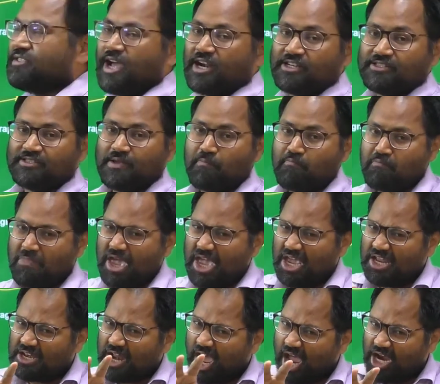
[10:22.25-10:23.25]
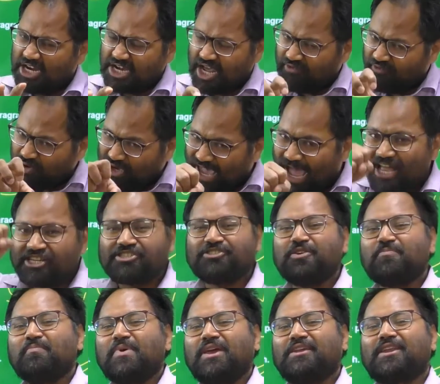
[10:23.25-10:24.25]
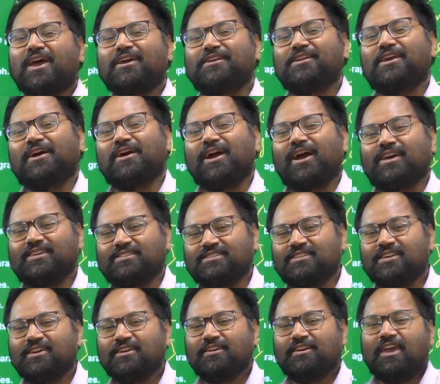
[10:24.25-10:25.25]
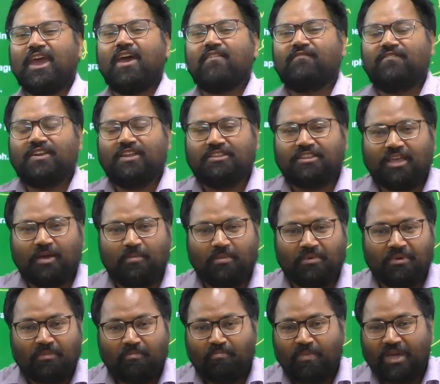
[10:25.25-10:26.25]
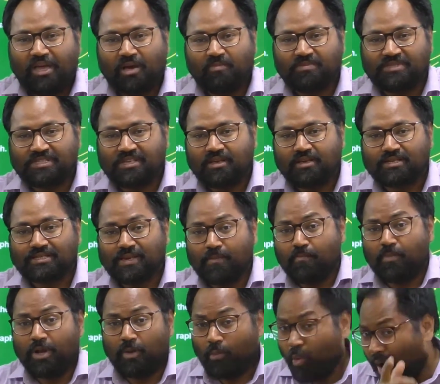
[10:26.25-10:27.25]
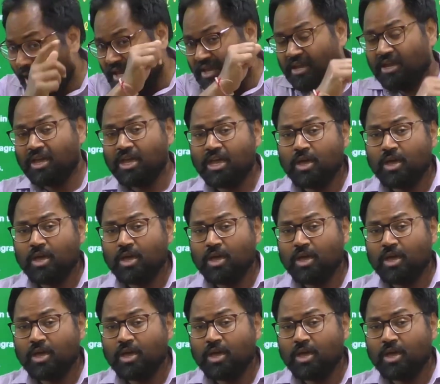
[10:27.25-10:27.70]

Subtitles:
That is the main idea. If you catch the main idea, guys, everything becomes simple. Why?